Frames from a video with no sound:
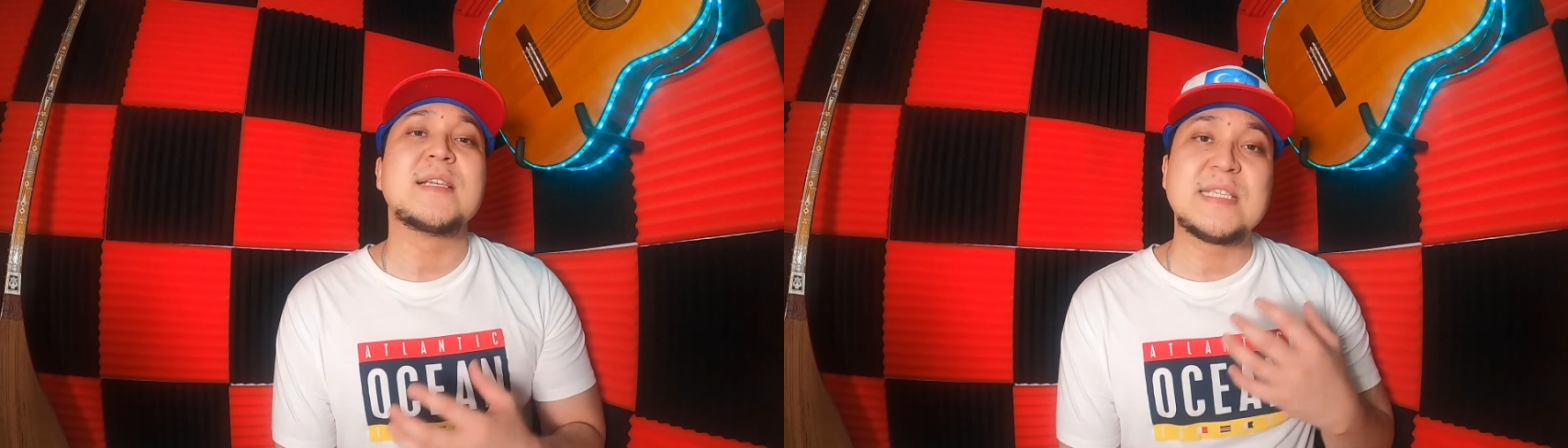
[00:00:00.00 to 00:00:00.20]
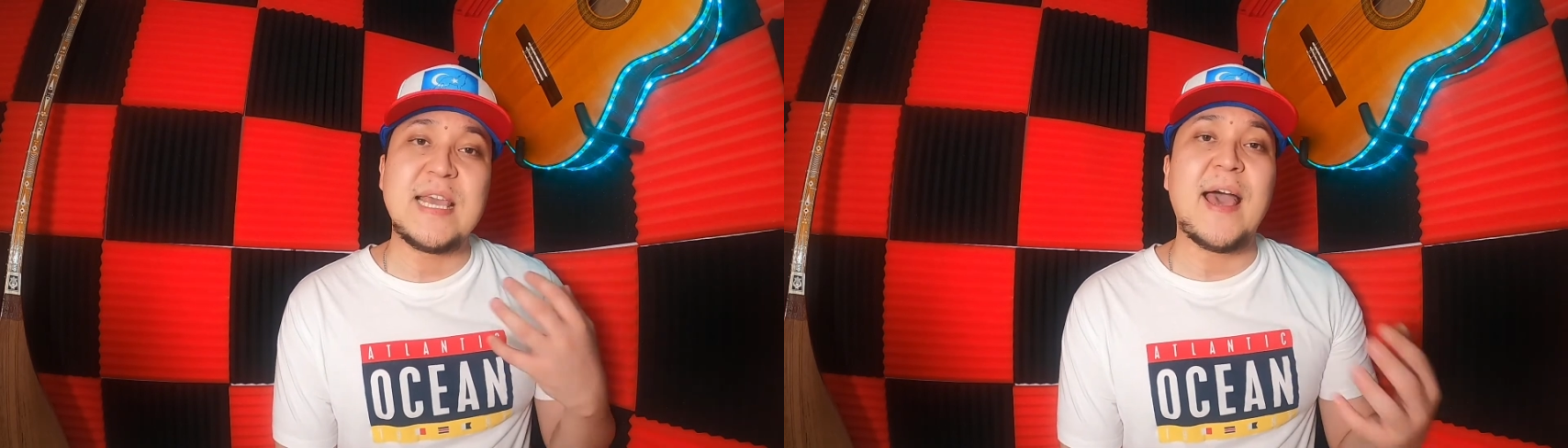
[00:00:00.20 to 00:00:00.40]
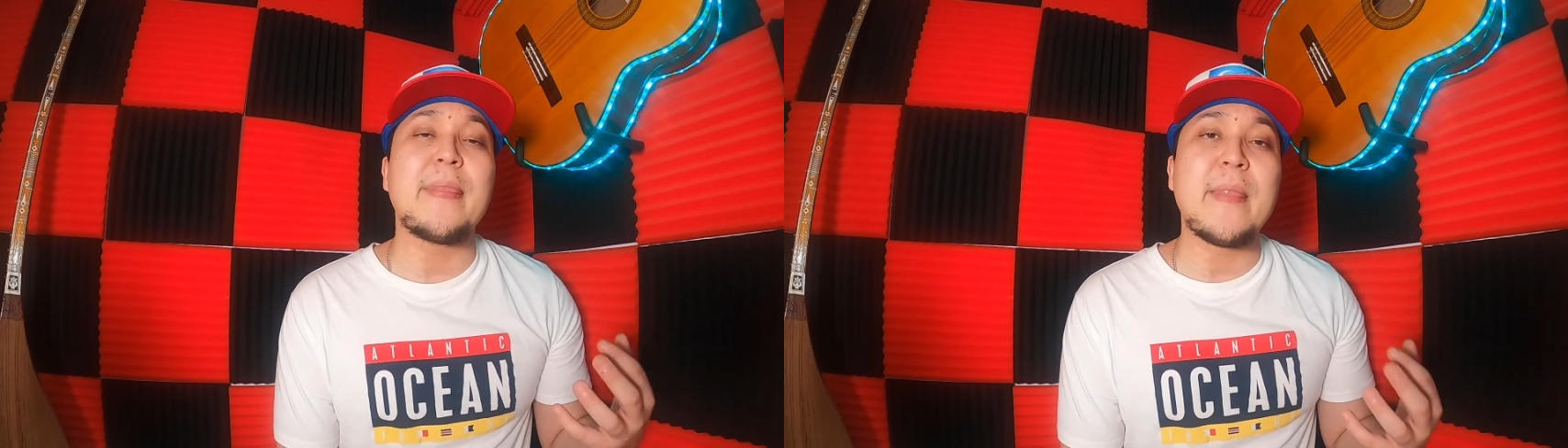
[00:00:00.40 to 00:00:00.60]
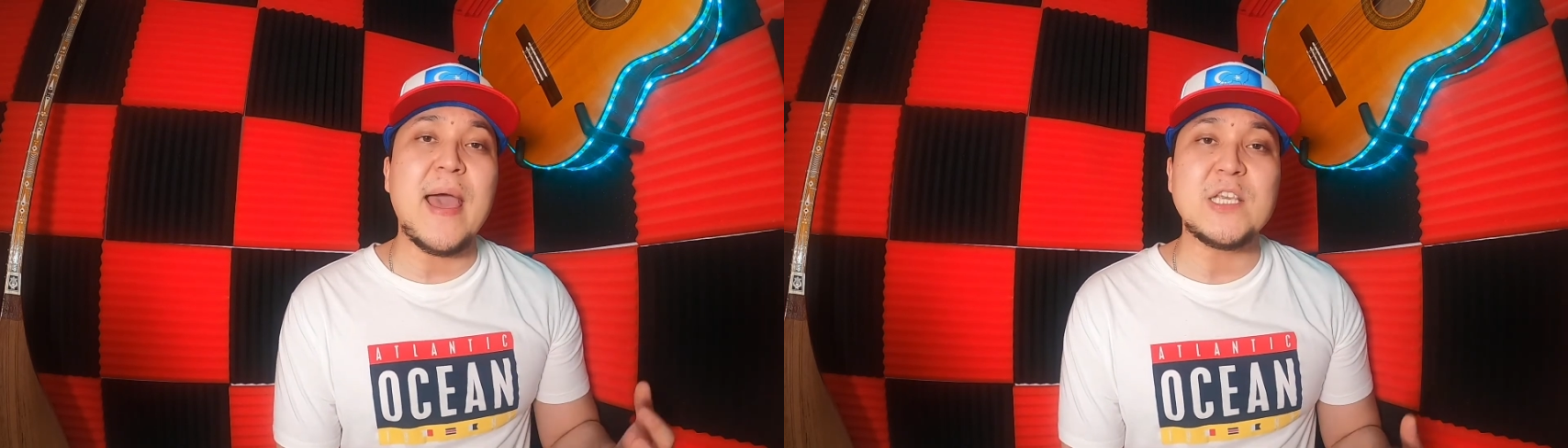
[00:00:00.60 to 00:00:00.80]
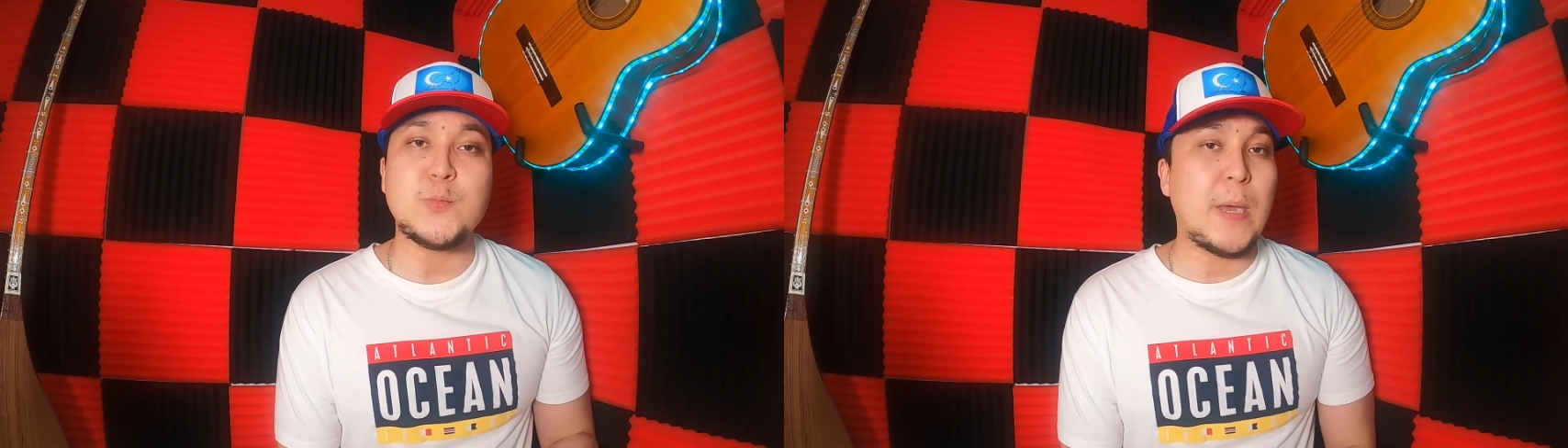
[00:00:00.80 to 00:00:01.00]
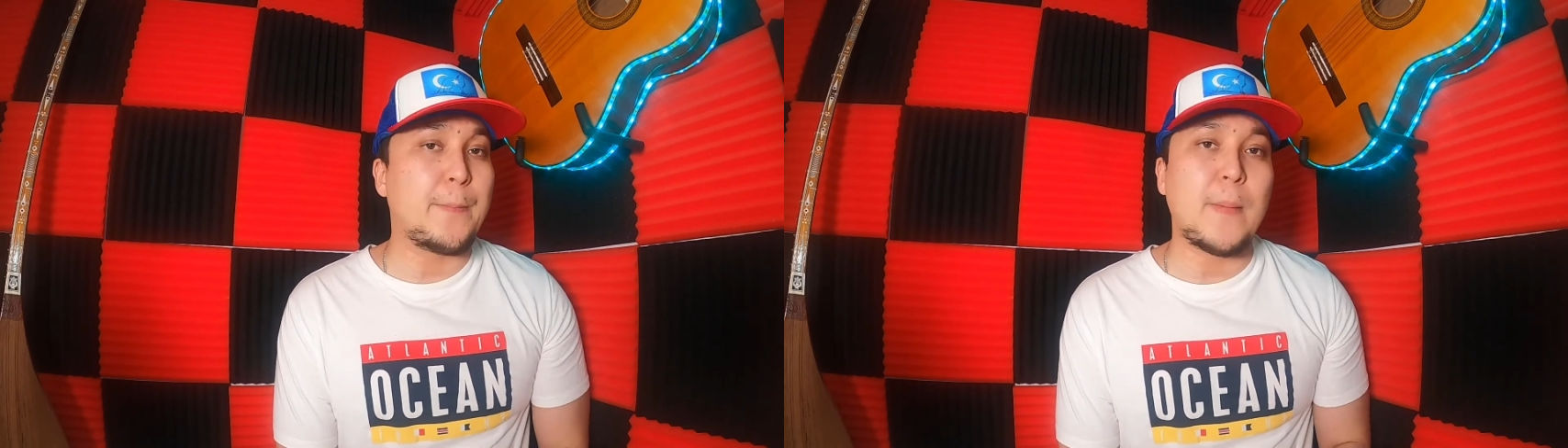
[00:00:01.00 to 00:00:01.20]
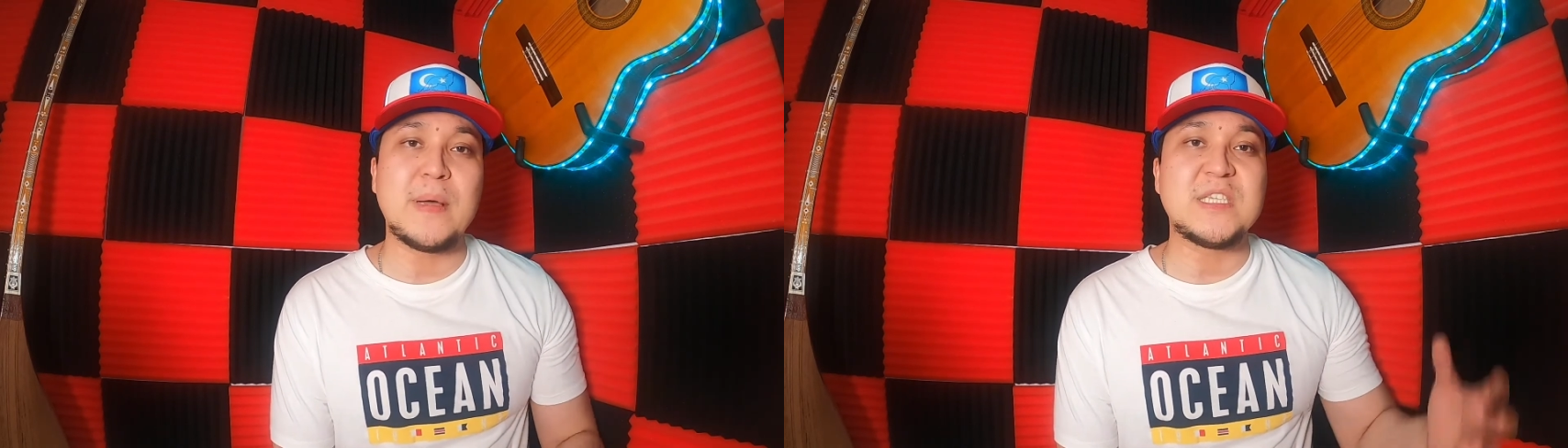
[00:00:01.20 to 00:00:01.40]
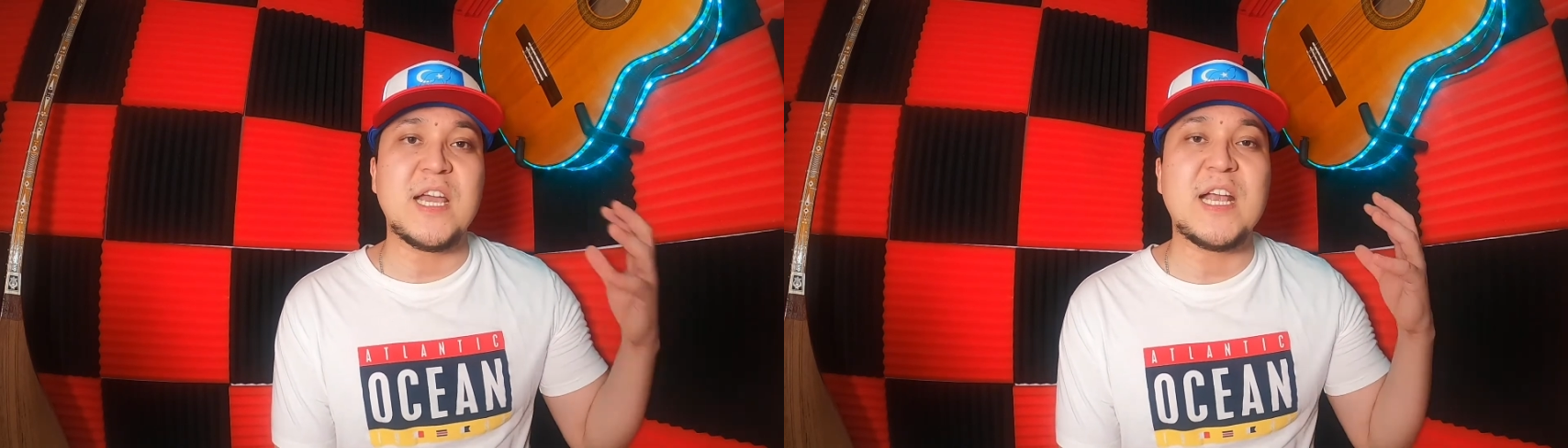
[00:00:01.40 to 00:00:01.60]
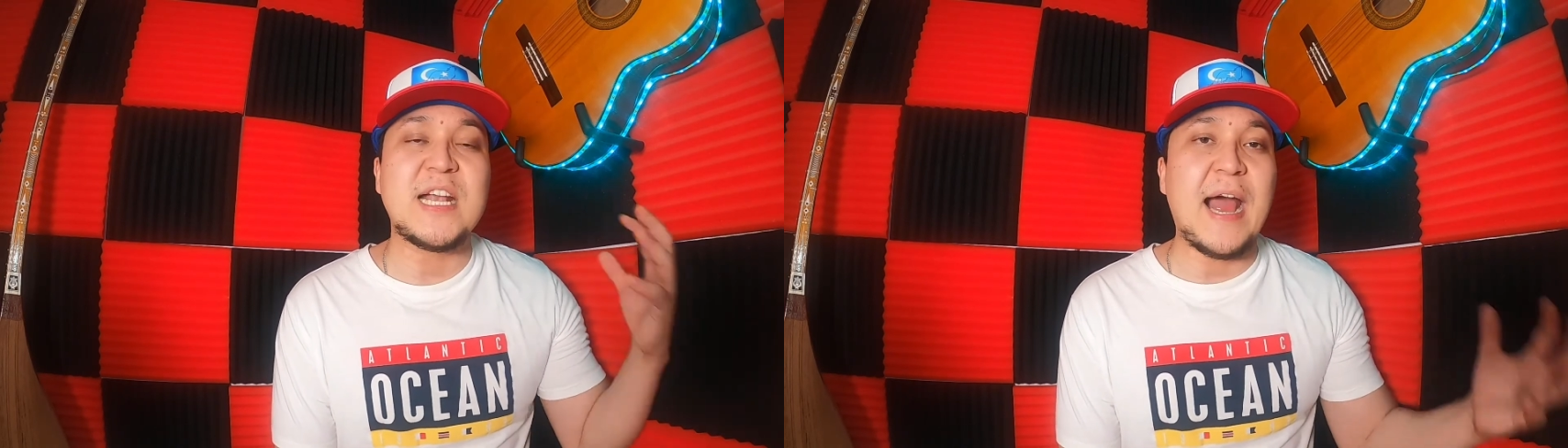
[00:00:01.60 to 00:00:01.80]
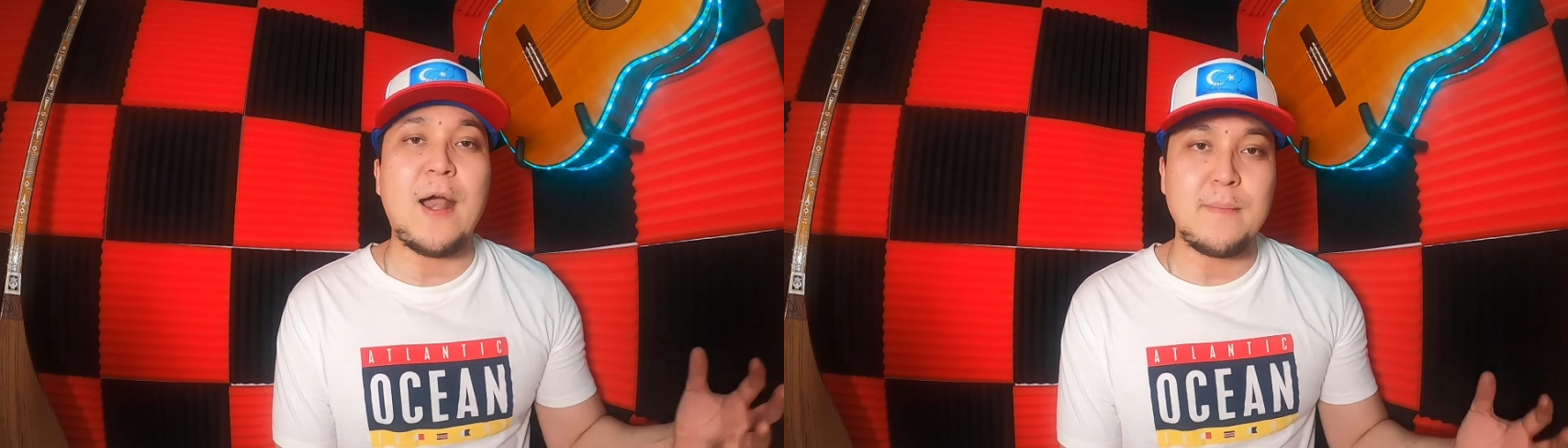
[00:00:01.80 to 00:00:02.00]
They are nice people, but their
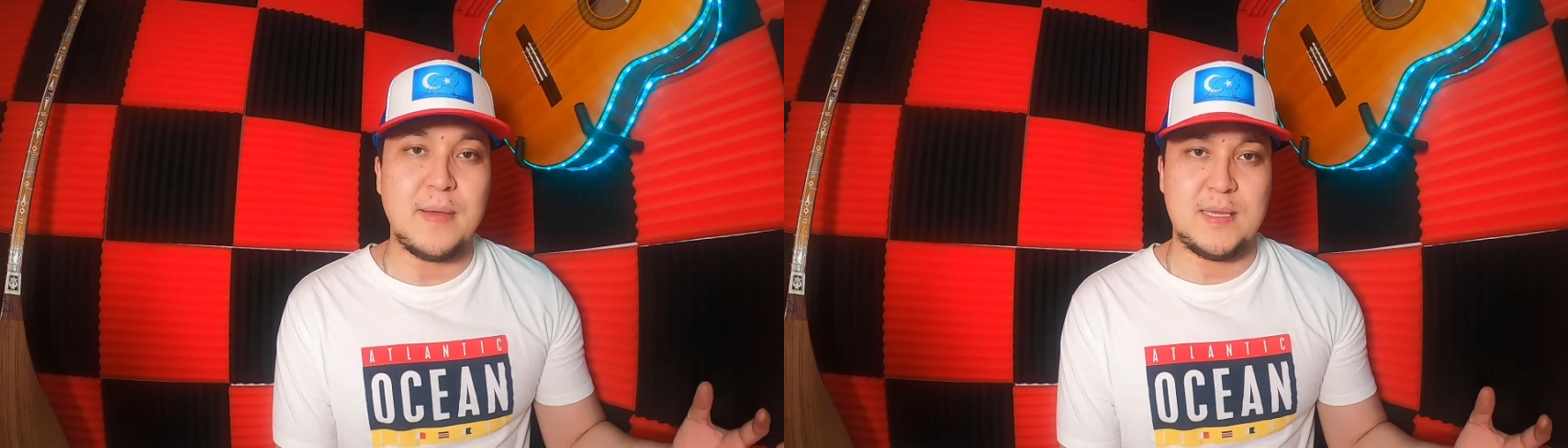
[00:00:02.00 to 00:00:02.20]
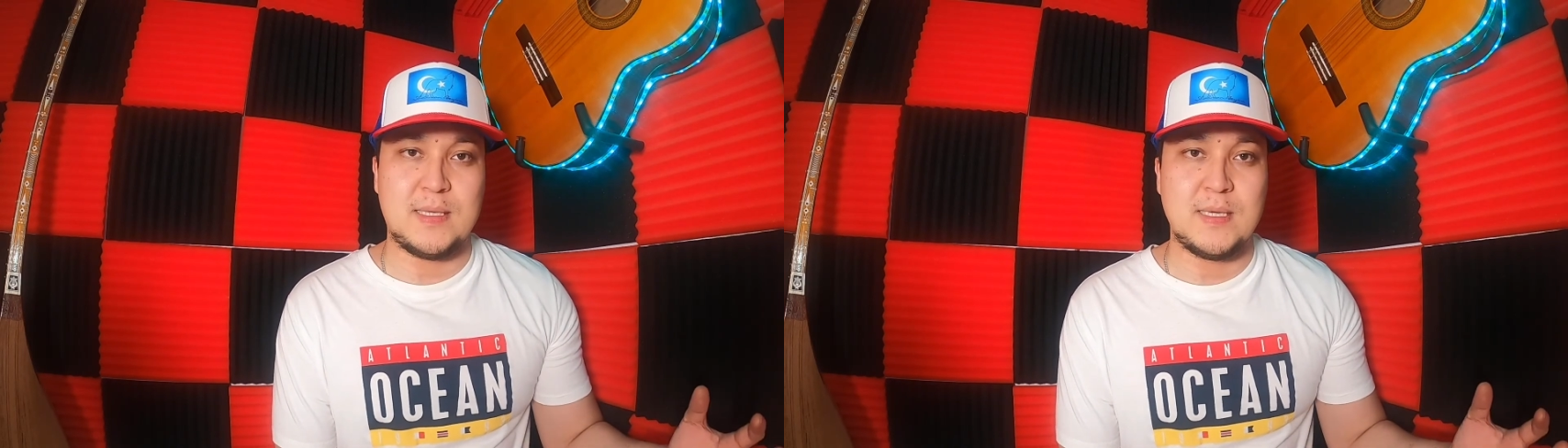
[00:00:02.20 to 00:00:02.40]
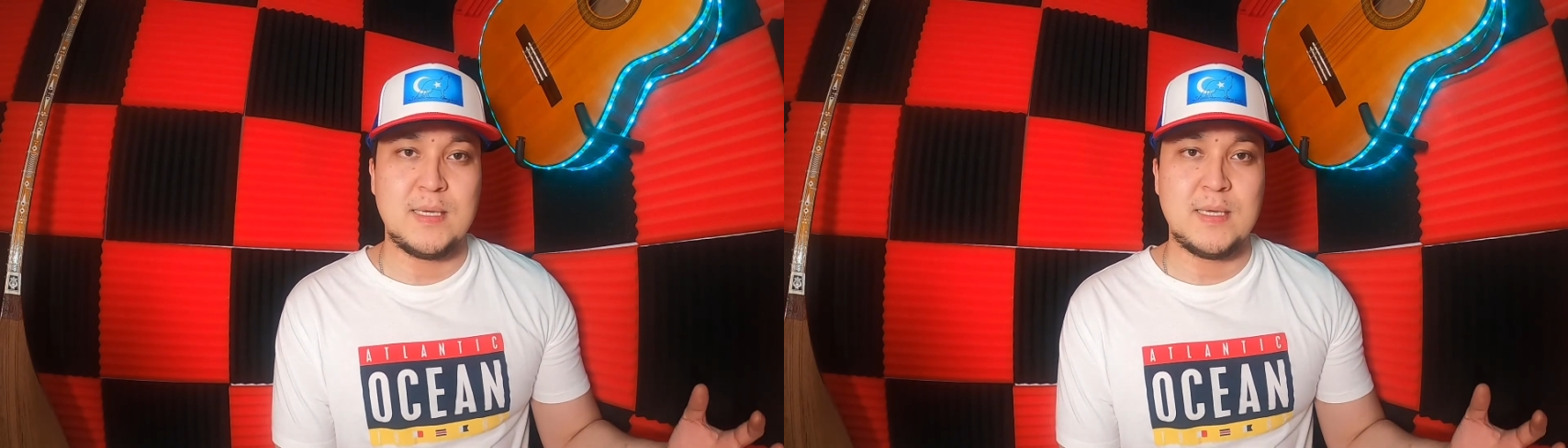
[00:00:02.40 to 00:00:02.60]
government,